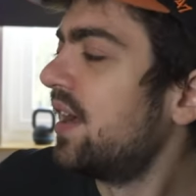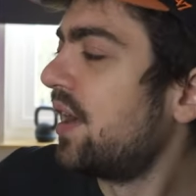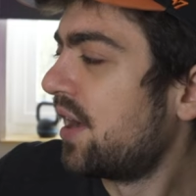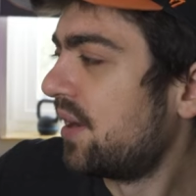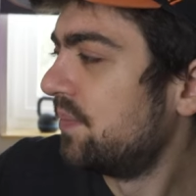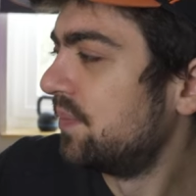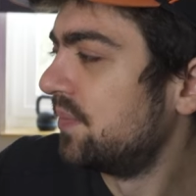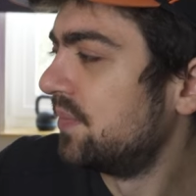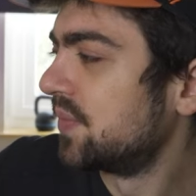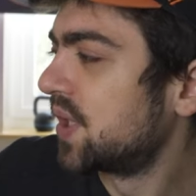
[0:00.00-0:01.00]

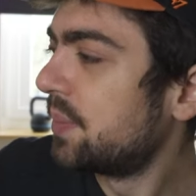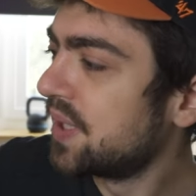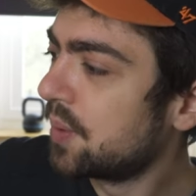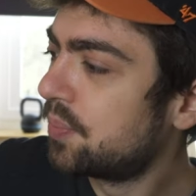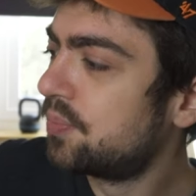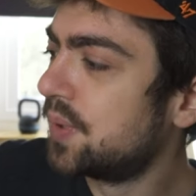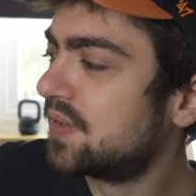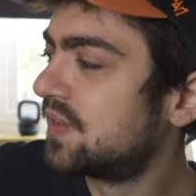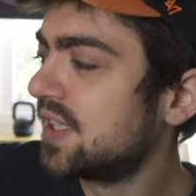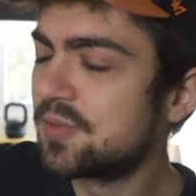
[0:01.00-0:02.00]
um, coming up,
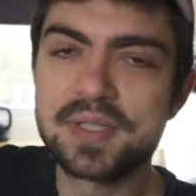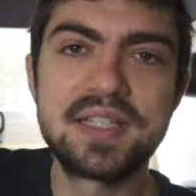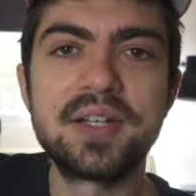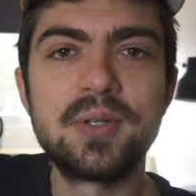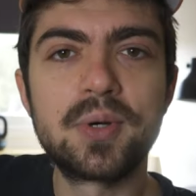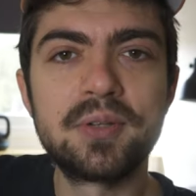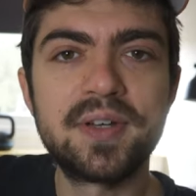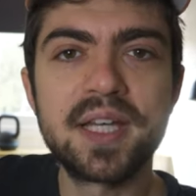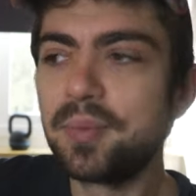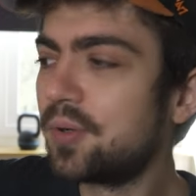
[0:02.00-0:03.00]
but this was the only one
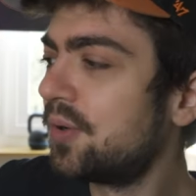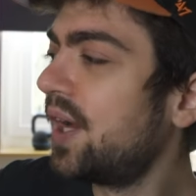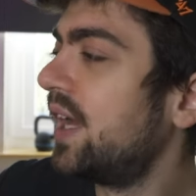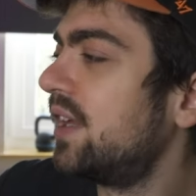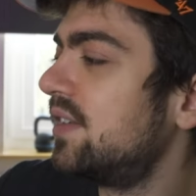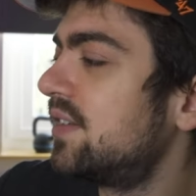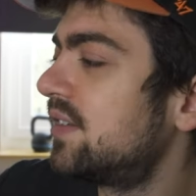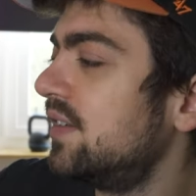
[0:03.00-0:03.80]
available and